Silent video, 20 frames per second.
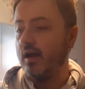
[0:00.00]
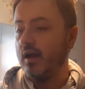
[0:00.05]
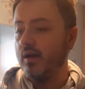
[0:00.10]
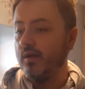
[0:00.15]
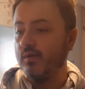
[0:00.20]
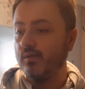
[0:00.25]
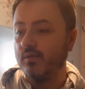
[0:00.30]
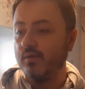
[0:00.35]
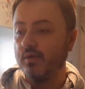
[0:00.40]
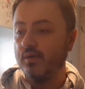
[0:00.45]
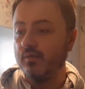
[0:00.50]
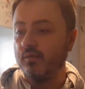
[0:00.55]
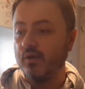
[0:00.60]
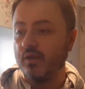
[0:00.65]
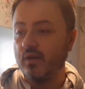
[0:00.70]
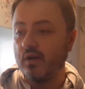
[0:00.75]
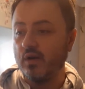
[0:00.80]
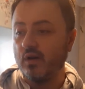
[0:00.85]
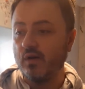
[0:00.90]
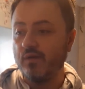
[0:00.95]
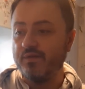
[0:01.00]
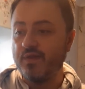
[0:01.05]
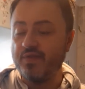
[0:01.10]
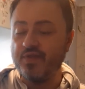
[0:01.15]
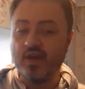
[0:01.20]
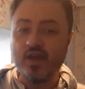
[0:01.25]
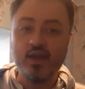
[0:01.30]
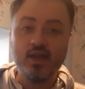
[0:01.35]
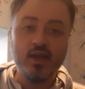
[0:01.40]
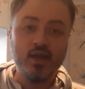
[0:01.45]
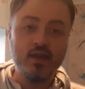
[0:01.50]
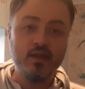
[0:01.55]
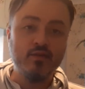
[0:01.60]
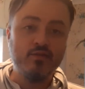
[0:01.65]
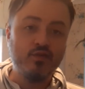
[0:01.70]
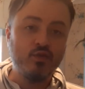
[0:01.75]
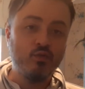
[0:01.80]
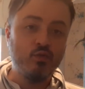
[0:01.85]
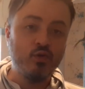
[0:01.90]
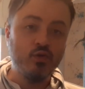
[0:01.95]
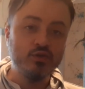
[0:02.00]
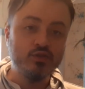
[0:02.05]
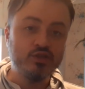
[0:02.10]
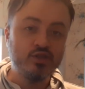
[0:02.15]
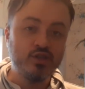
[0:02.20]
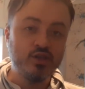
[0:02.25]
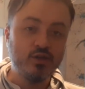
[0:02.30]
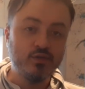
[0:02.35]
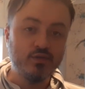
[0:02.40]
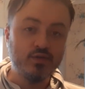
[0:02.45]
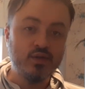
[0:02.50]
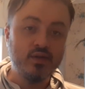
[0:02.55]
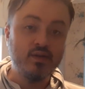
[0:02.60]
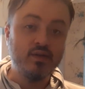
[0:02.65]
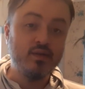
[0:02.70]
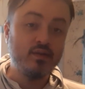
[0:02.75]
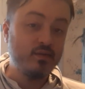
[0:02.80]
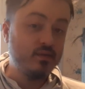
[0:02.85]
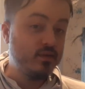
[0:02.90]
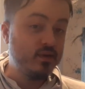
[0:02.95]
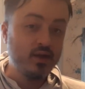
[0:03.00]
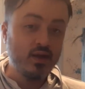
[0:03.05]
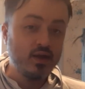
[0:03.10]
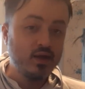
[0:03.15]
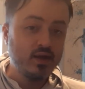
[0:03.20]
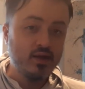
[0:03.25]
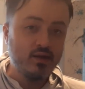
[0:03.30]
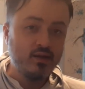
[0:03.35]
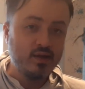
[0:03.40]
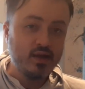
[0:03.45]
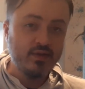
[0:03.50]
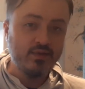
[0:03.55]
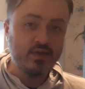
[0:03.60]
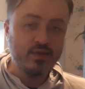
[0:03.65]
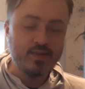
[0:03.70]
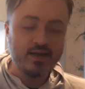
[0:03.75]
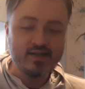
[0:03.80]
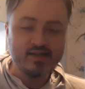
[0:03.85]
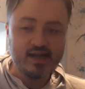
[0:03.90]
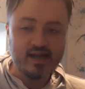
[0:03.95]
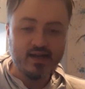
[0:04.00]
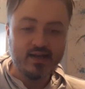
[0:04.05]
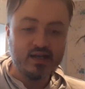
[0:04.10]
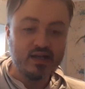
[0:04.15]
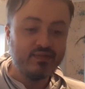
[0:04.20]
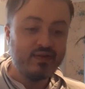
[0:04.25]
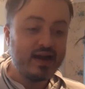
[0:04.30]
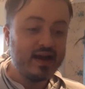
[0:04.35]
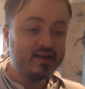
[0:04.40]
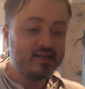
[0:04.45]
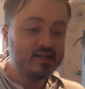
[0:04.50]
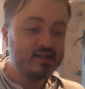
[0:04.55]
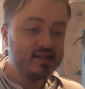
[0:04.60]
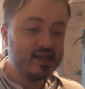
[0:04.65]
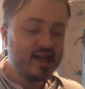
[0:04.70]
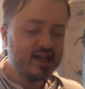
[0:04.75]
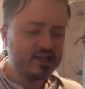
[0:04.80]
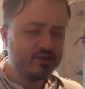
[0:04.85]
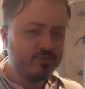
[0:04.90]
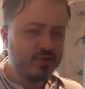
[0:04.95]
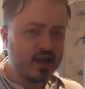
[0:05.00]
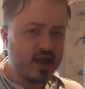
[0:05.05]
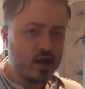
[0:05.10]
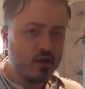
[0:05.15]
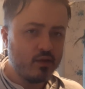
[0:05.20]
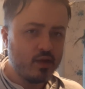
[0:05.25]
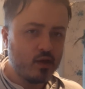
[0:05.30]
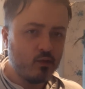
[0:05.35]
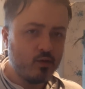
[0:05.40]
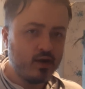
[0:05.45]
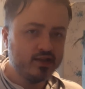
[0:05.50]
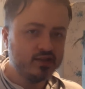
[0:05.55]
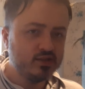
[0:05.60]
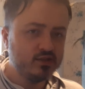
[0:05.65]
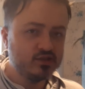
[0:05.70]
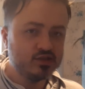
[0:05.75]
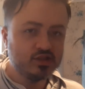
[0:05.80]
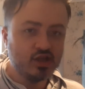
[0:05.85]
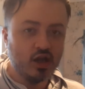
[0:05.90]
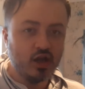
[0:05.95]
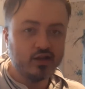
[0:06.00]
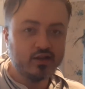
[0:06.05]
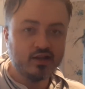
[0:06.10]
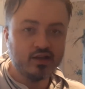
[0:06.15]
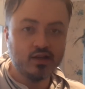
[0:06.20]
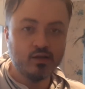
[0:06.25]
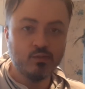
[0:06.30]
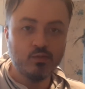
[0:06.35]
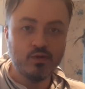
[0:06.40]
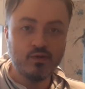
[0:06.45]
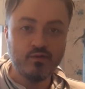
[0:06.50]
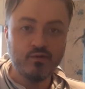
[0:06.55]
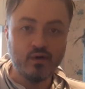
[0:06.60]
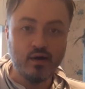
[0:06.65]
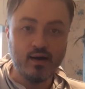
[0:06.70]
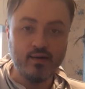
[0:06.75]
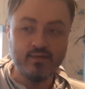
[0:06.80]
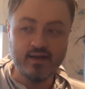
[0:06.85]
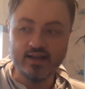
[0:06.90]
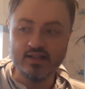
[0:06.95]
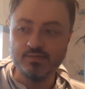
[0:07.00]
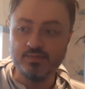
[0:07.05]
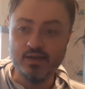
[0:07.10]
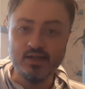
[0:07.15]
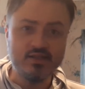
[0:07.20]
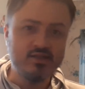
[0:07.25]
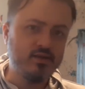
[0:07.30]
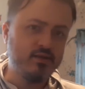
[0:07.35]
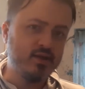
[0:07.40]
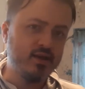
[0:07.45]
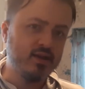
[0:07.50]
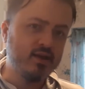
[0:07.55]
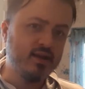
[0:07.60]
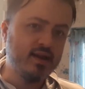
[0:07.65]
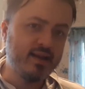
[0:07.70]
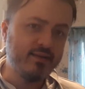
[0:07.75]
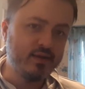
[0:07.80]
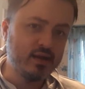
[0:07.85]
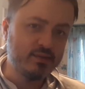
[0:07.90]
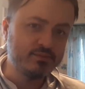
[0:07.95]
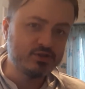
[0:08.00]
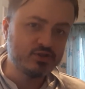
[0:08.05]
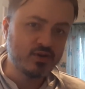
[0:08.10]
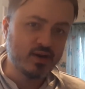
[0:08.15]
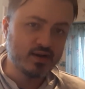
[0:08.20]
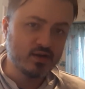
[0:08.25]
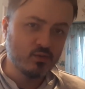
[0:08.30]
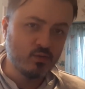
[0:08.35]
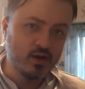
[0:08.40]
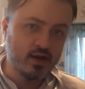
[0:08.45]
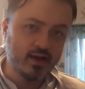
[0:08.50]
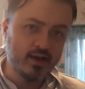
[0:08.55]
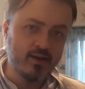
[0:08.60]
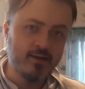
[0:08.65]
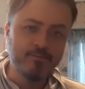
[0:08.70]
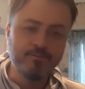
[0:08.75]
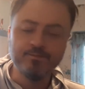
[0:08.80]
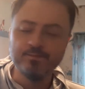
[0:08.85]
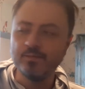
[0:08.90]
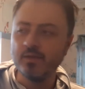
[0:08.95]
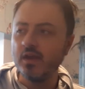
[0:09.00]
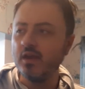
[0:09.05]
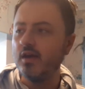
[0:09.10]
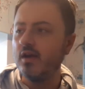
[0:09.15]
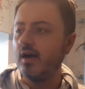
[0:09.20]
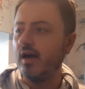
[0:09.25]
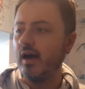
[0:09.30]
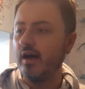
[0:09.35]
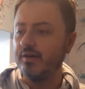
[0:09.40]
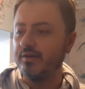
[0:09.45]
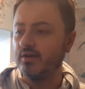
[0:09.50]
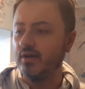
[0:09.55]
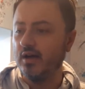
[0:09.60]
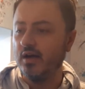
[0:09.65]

With a lot of the thinking towards, you know, even the mentality of handing the XP out that way. So starting them with 5 XP so they can level up straight away. And